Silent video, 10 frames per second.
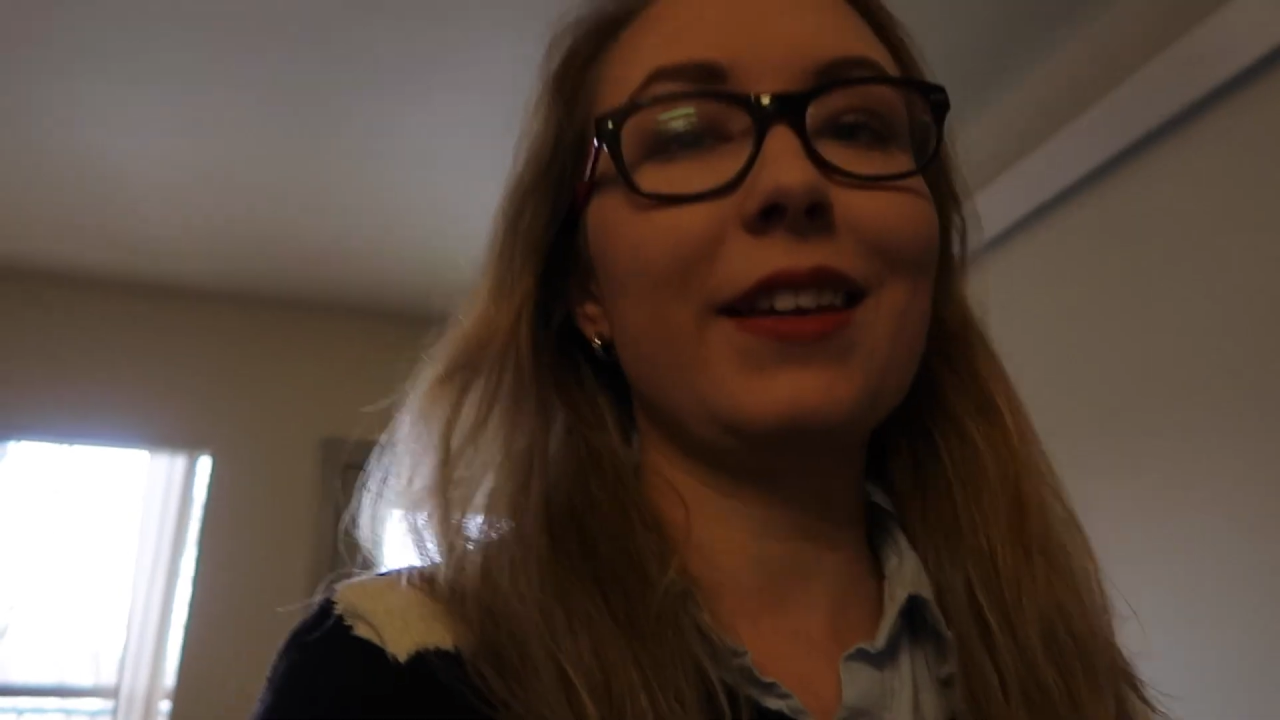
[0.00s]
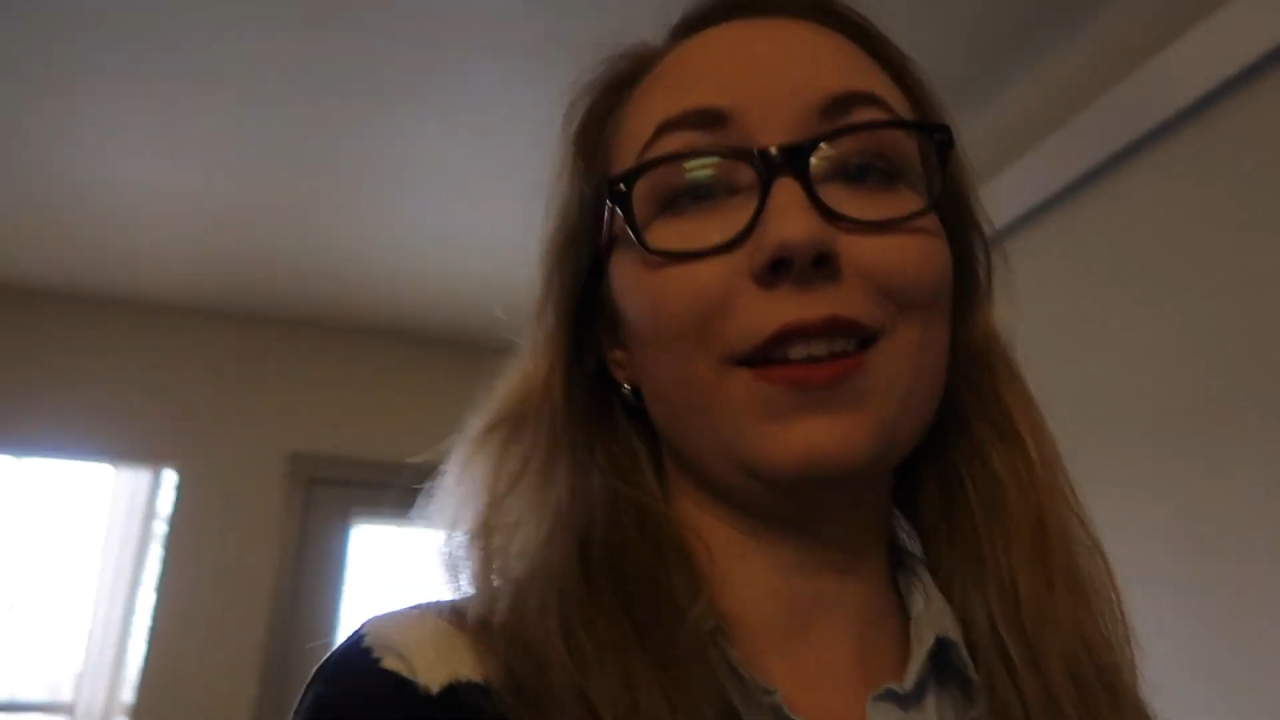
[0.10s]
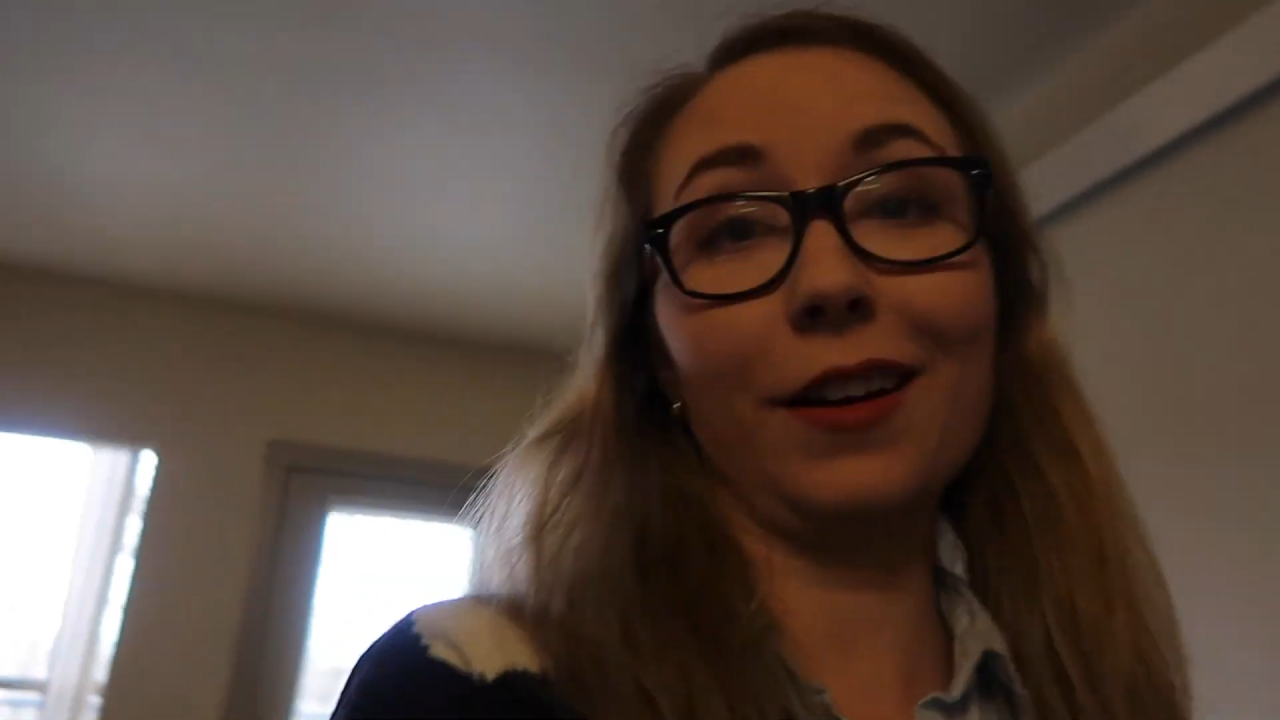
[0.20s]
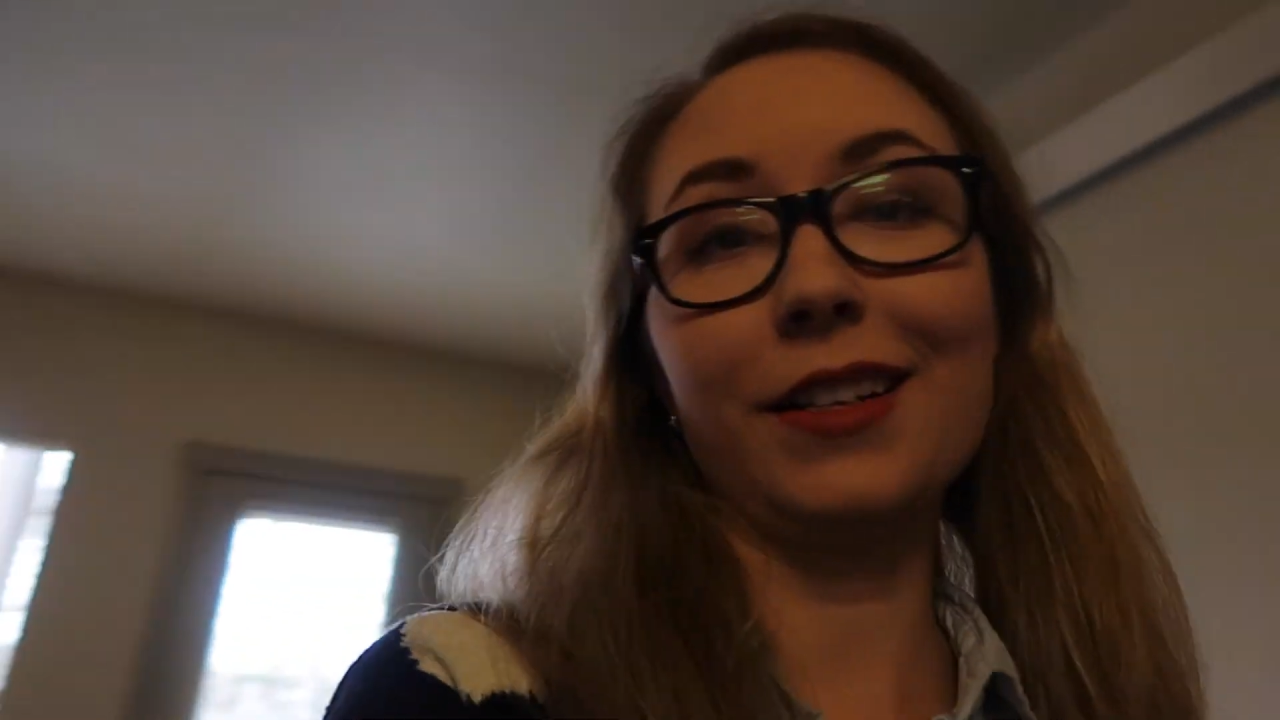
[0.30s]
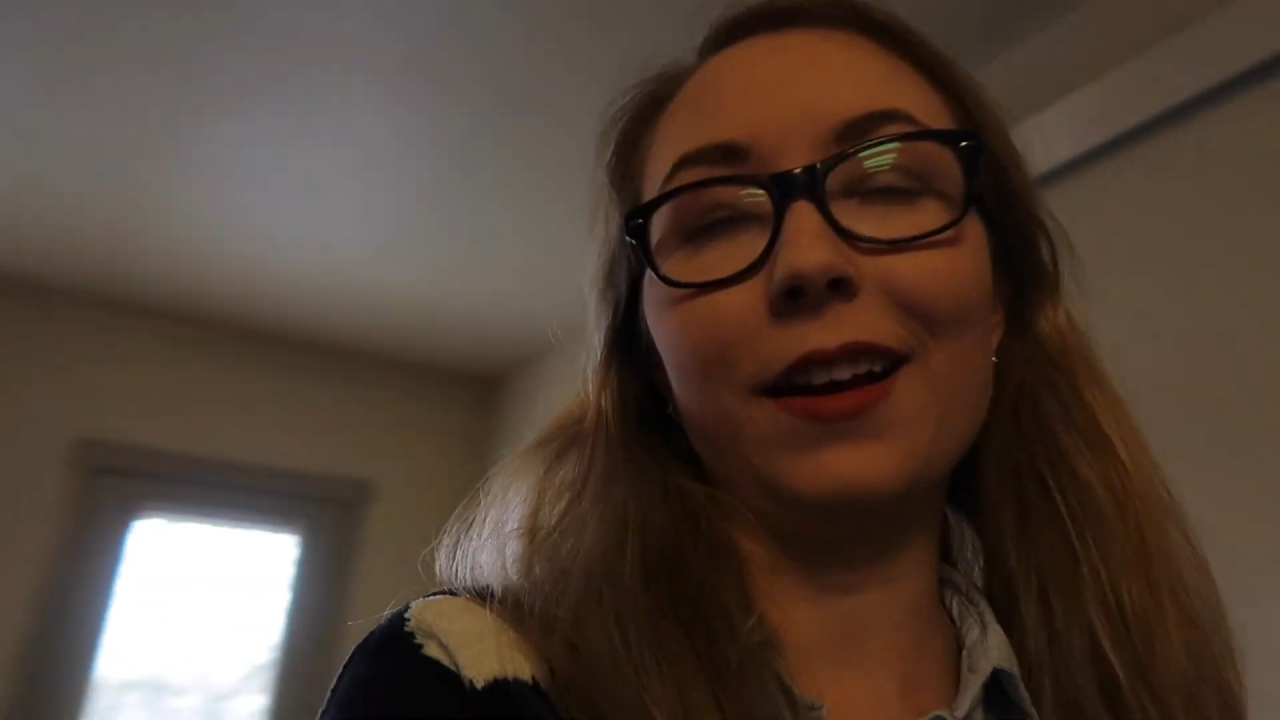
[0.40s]

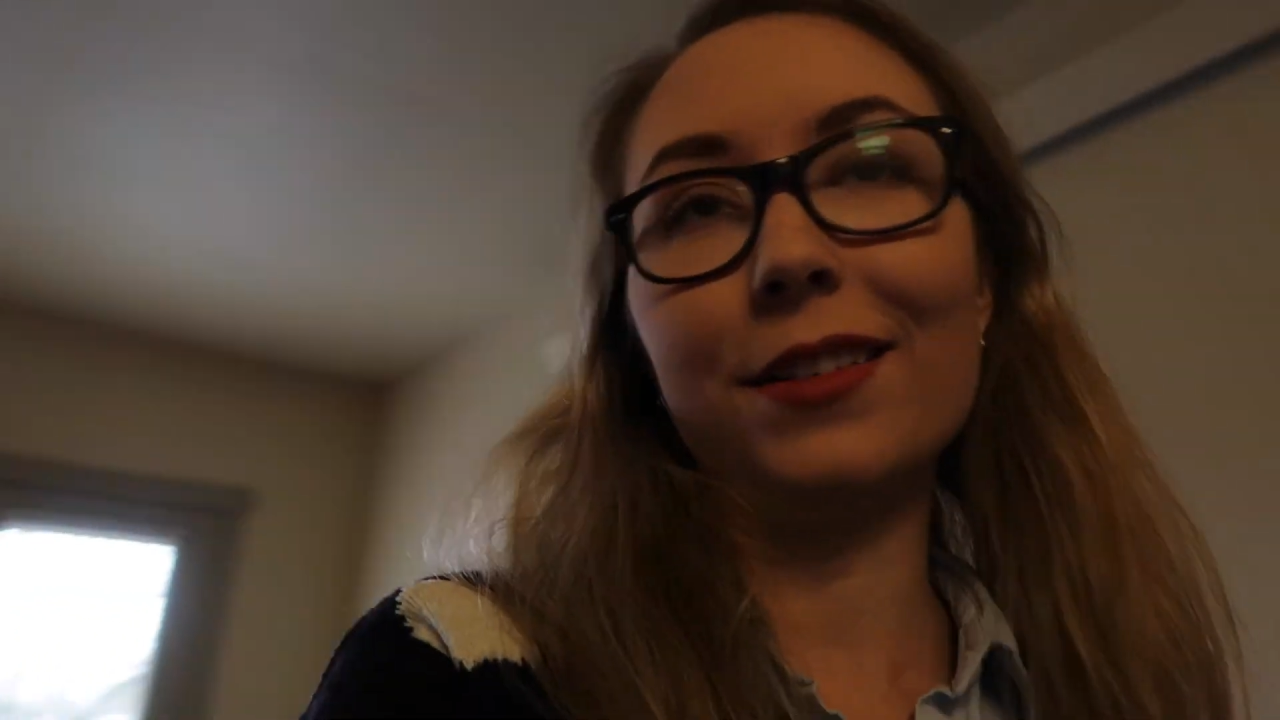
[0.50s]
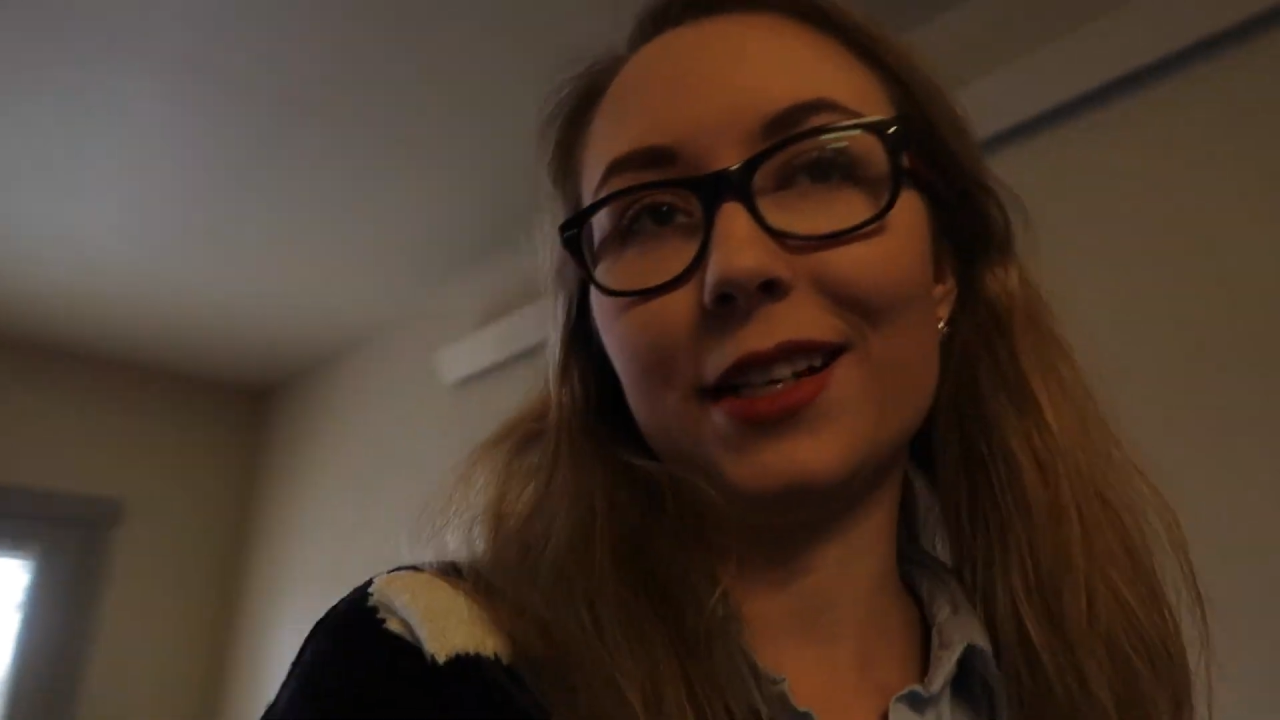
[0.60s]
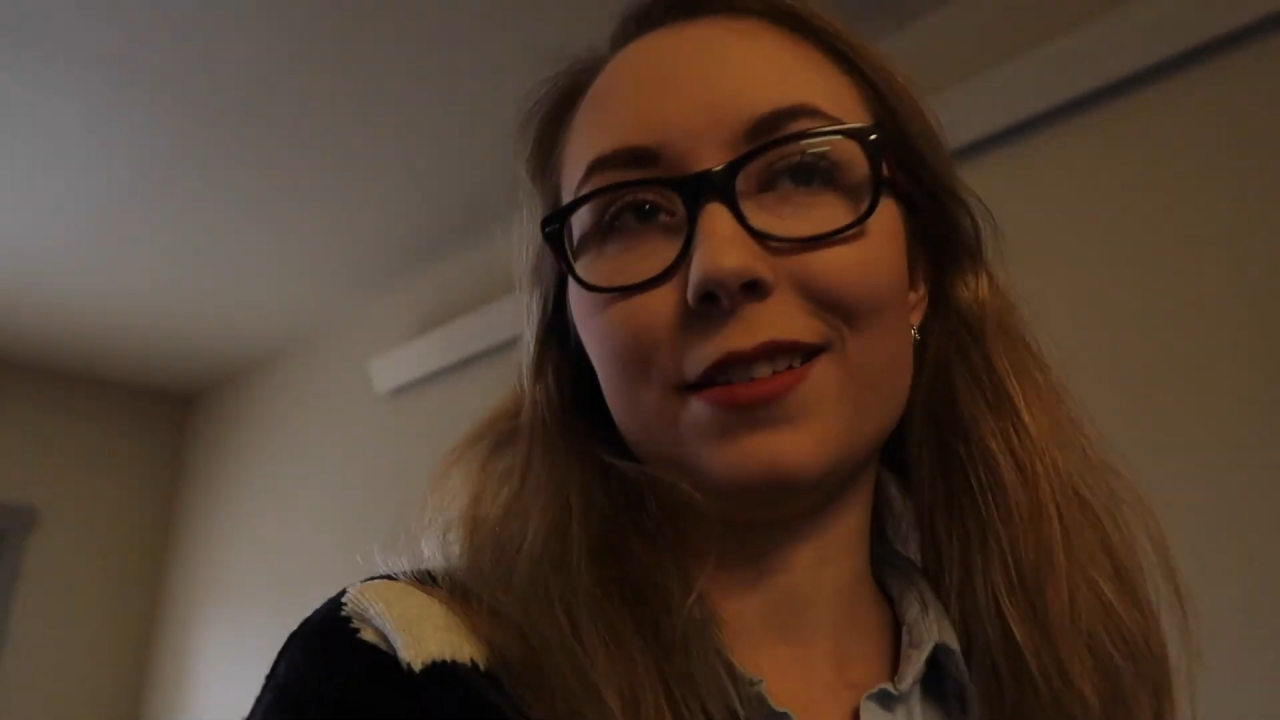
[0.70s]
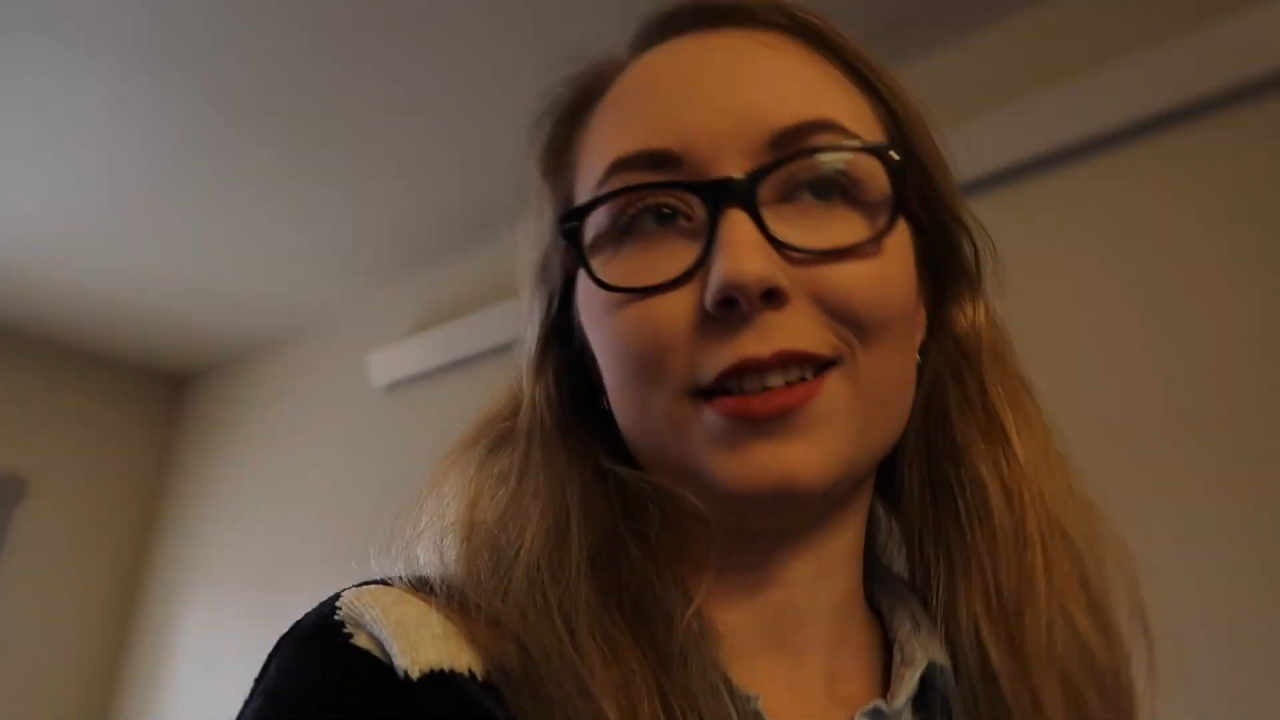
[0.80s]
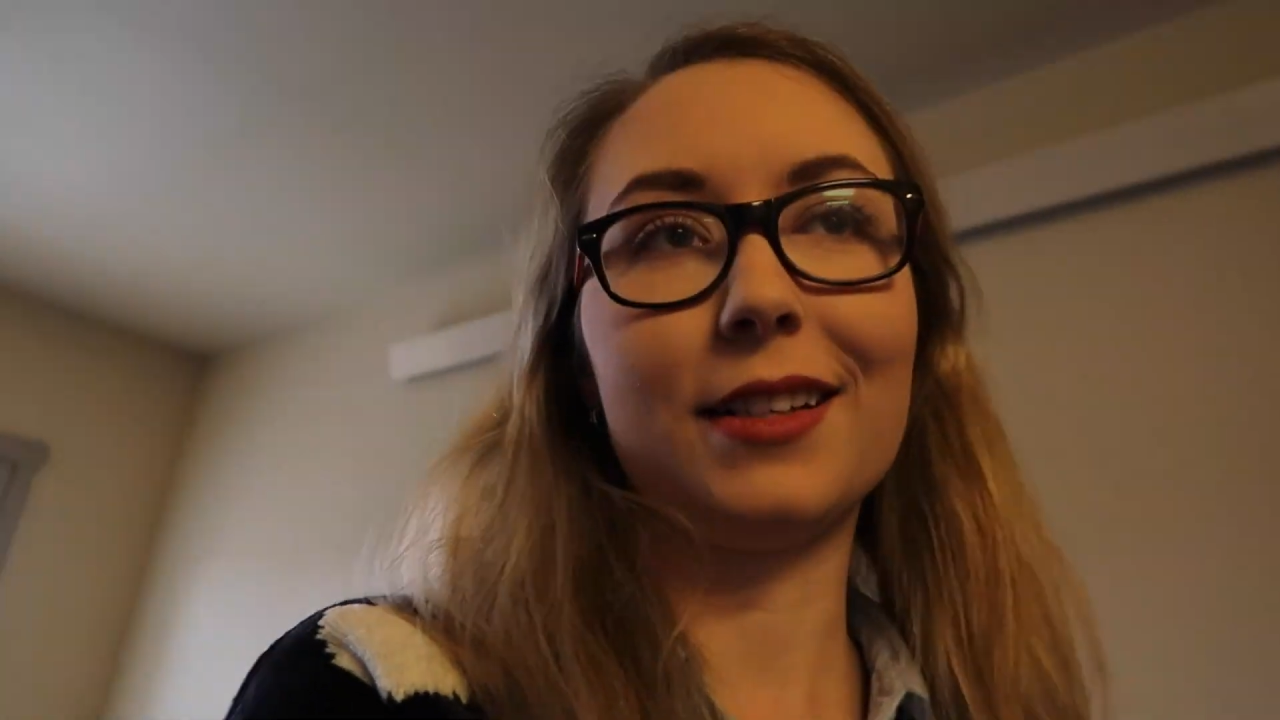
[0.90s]
Here downtown,